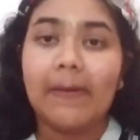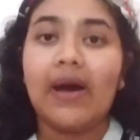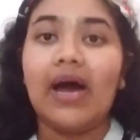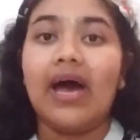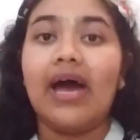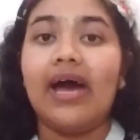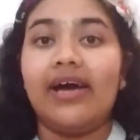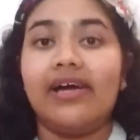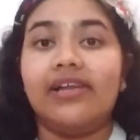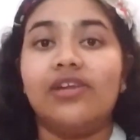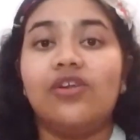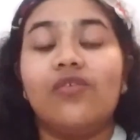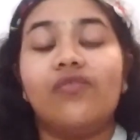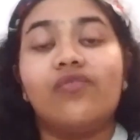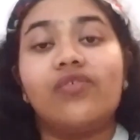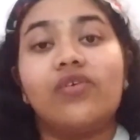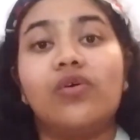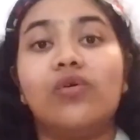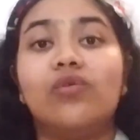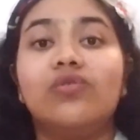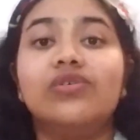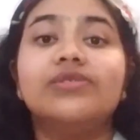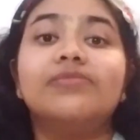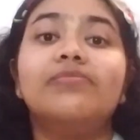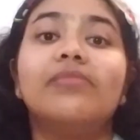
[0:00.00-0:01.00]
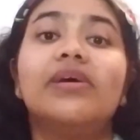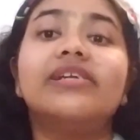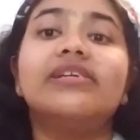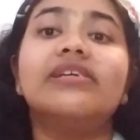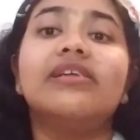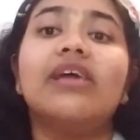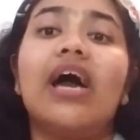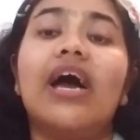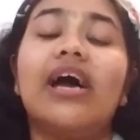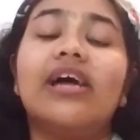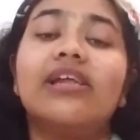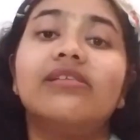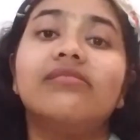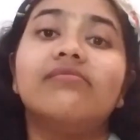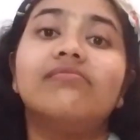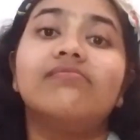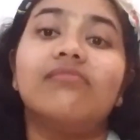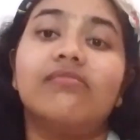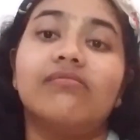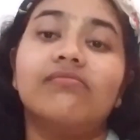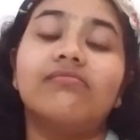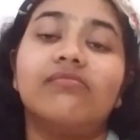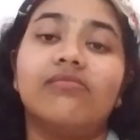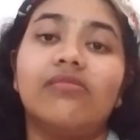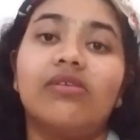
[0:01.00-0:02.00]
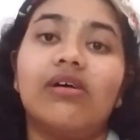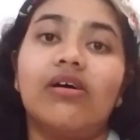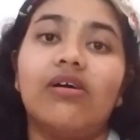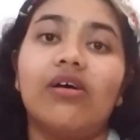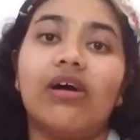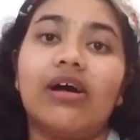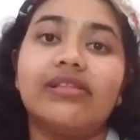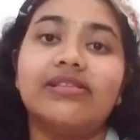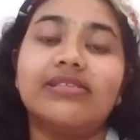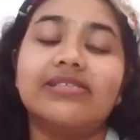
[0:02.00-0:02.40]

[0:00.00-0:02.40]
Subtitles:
and of course, and at